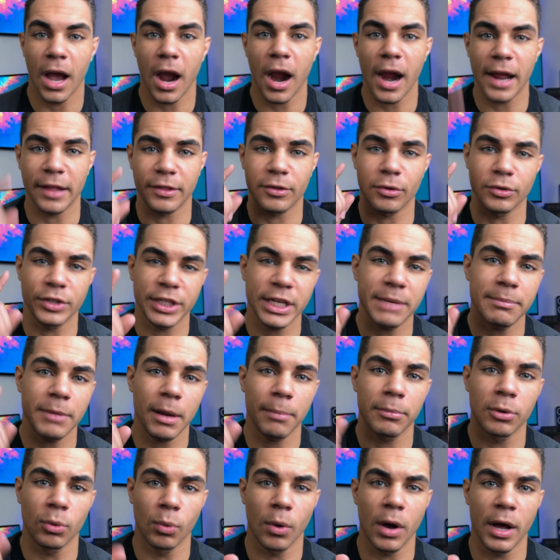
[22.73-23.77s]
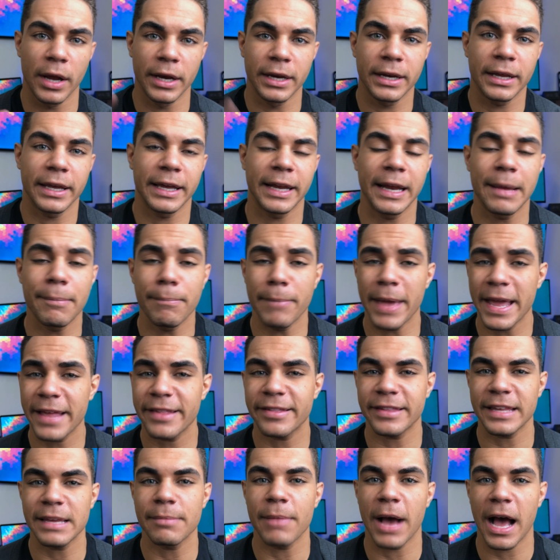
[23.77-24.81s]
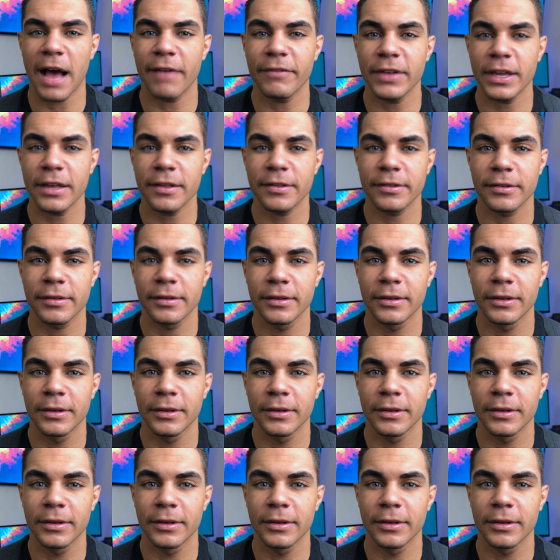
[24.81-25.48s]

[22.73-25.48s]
All right, so tip number one, and it may seem obvious,